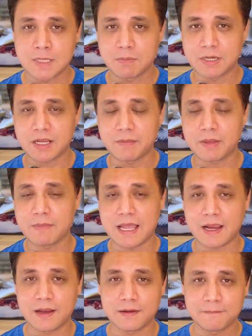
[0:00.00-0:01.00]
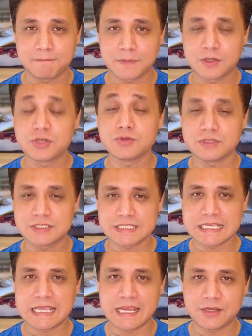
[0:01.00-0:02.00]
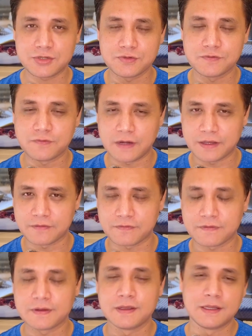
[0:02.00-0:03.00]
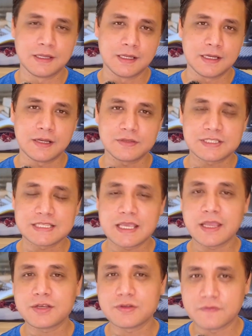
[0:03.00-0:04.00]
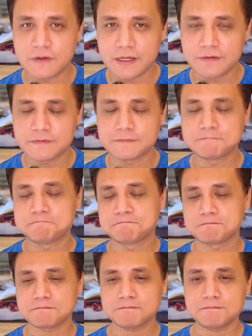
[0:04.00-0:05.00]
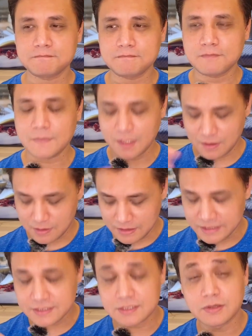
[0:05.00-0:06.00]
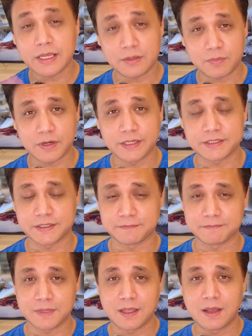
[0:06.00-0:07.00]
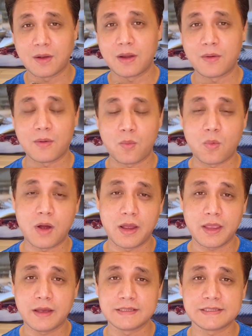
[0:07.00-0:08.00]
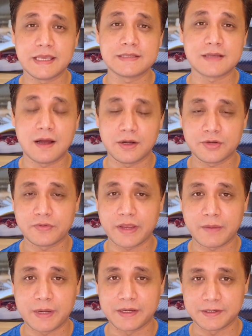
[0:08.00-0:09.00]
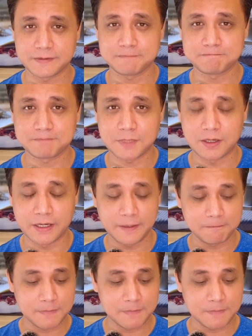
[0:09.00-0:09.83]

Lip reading: But coming back to the C825. Now the C825, let's look at the pricing and why I say it's hard to recommend it. All right.